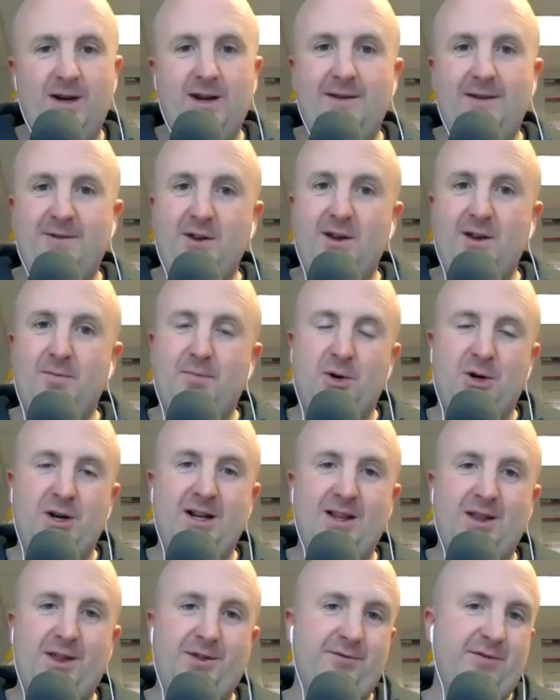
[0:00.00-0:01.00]
If you put
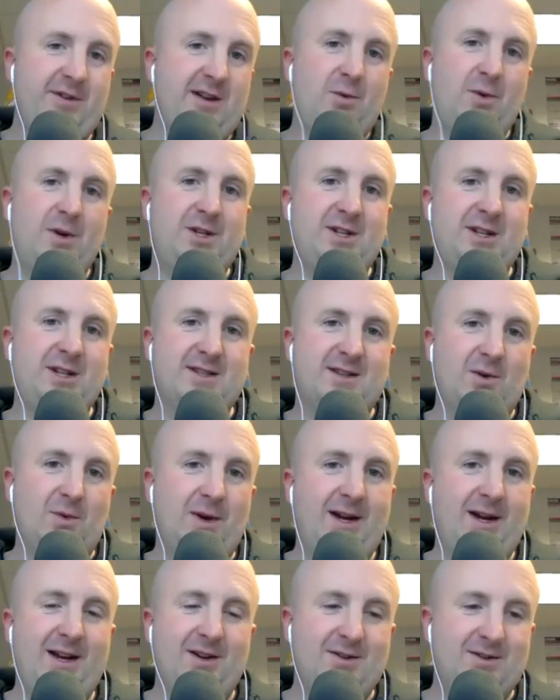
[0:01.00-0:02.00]
it three widgets yes.
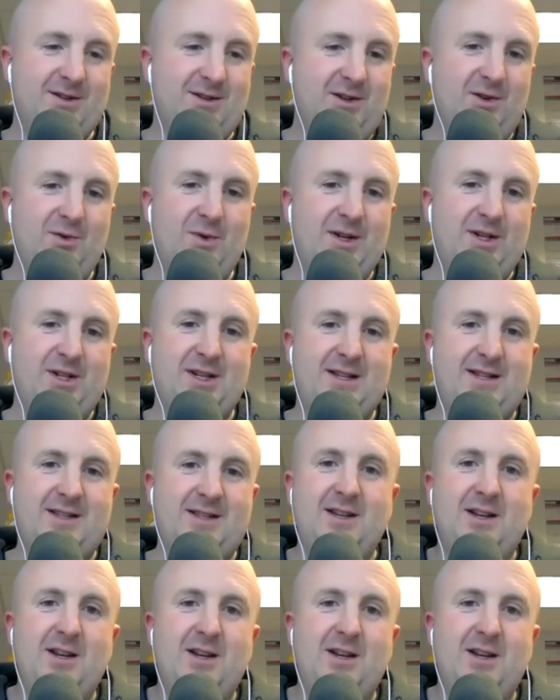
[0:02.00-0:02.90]
away or two widgets,